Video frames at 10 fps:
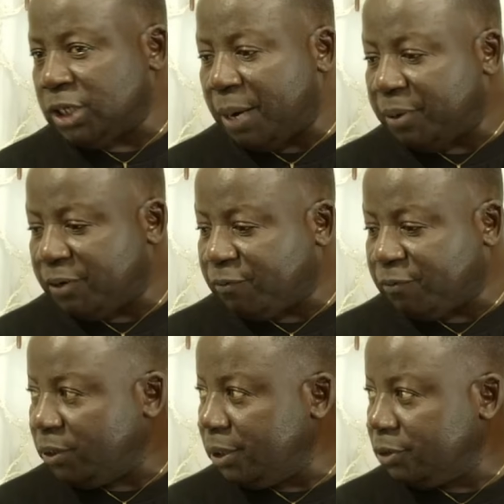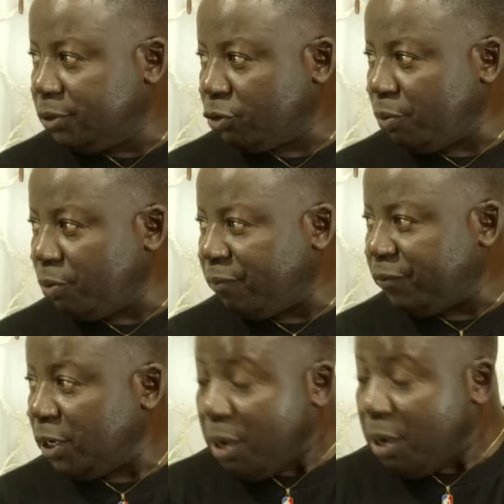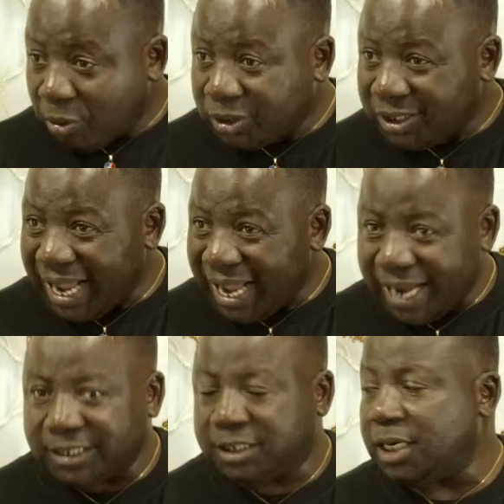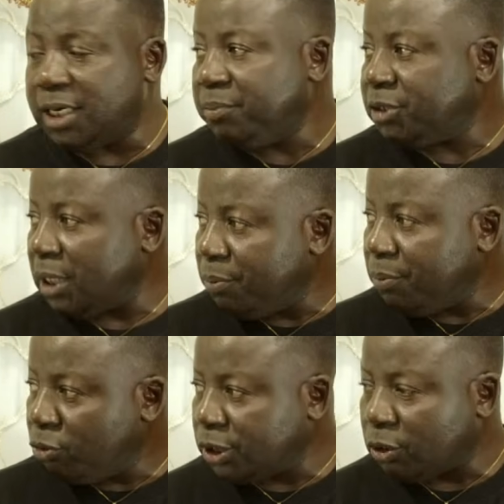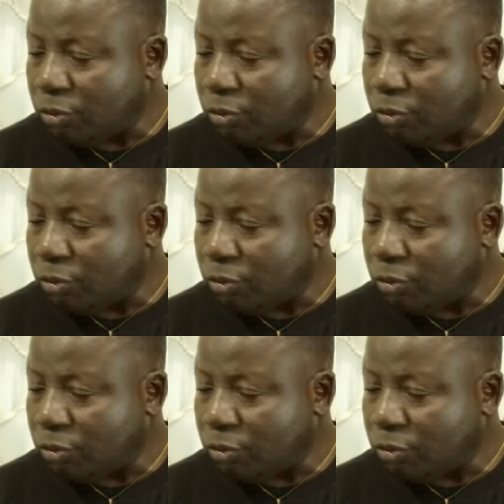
salibo Saturday at Brikama. What is the organization expect?